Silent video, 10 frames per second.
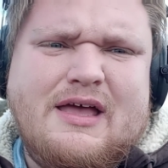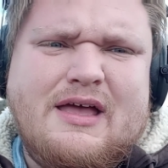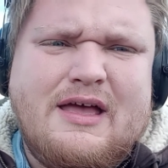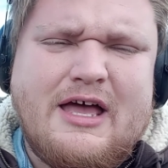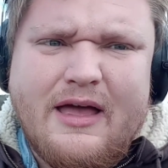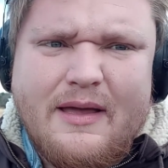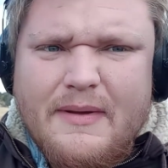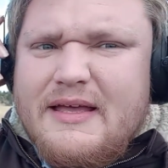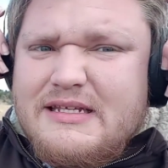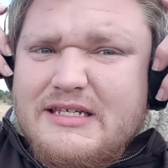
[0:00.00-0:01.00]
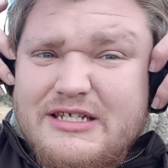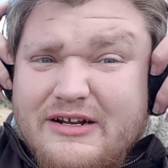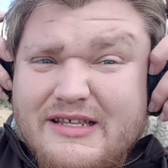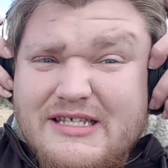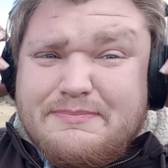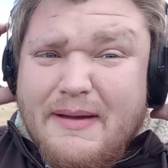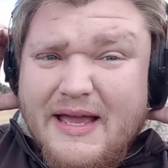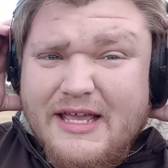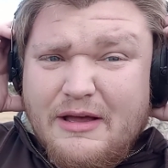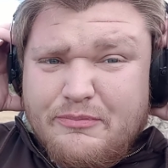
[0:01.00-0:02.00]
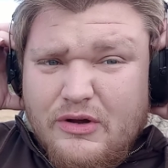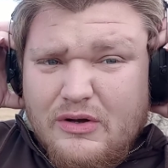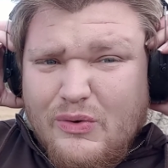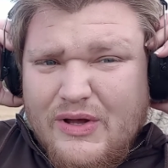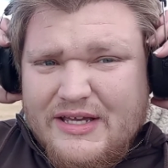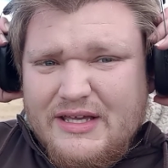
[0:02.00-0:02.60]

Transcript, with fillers: I'm uh, starting this back up real quick